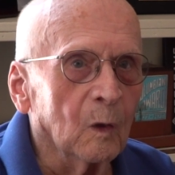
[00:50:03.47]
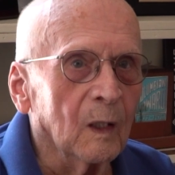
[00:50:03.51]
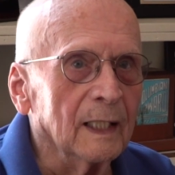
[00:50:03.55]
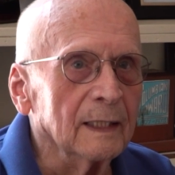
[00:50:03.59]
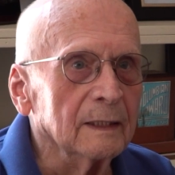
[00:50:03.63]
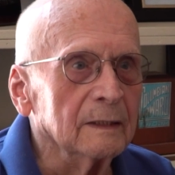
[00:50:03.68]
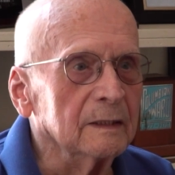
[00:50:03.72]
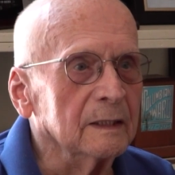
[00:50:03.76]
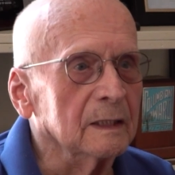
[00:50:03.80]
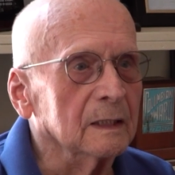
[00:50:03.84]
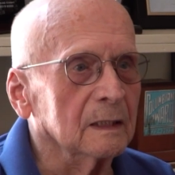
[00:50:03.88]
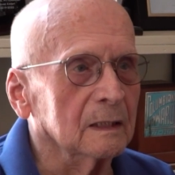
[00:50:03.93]

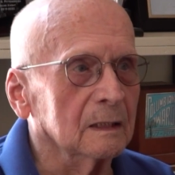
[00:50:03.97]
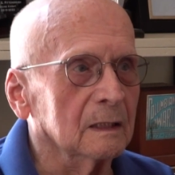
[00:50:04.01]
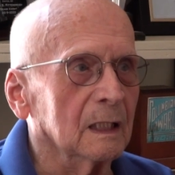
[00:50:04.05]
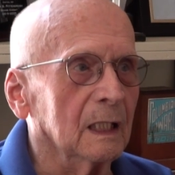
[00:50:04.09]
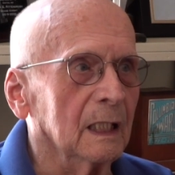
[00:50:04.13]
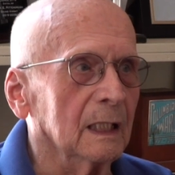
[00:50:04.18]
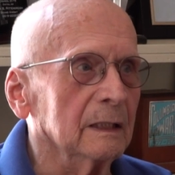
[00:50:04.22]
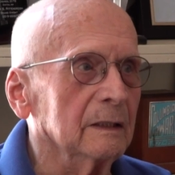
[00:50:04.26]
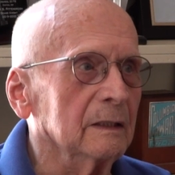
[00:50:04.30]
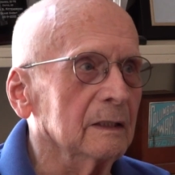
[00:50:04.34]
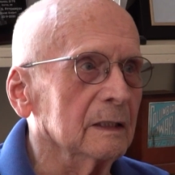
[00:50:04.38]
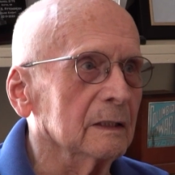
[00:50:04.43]
Oh, I
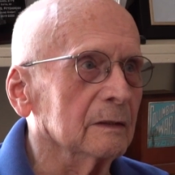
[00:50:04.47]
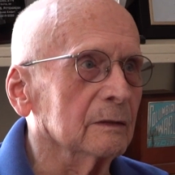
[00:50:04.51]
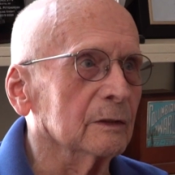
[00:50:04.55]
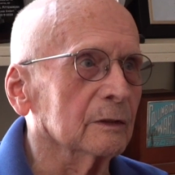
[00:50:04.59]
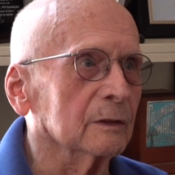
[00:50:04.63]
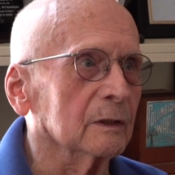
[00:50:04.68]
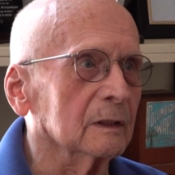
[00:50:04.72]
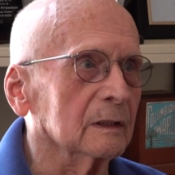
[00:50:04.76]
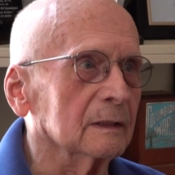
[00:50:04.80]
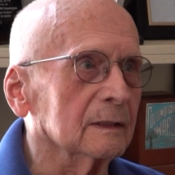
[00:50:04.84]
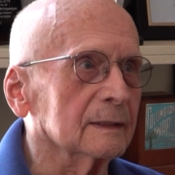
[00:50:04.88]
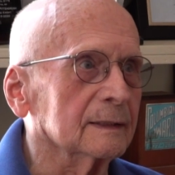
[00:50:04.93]
think
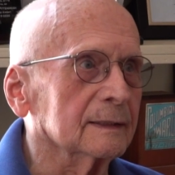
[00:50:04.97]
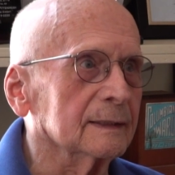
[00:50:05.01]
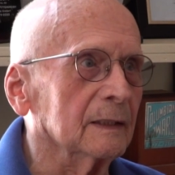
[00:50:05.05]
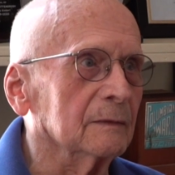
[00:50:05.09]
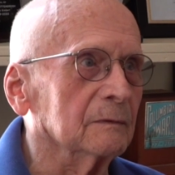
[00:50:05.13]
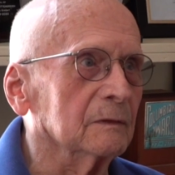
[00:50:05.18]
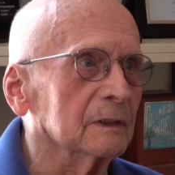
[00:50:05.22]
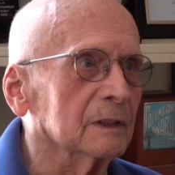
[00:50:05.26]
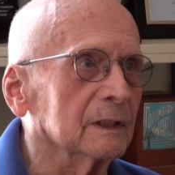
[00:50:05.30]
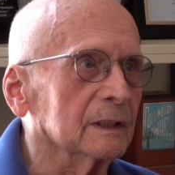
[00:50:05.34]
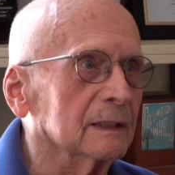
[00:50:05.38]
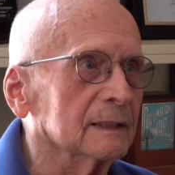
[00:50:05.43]
during the
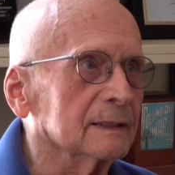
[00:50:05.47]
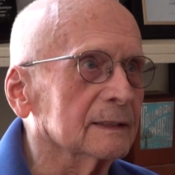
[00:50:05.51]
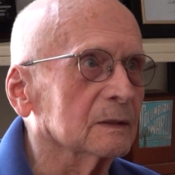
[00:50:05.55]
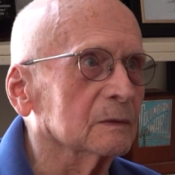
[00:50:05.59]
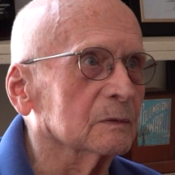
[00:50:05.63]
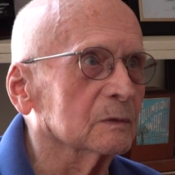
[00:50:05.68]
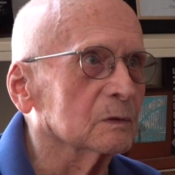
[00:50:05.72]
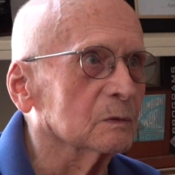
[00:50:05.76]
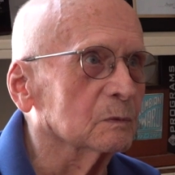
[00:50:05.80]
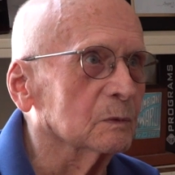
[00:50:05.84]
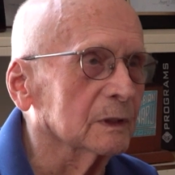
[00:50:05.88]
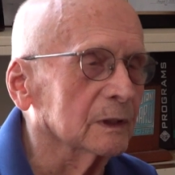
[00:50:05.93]
70s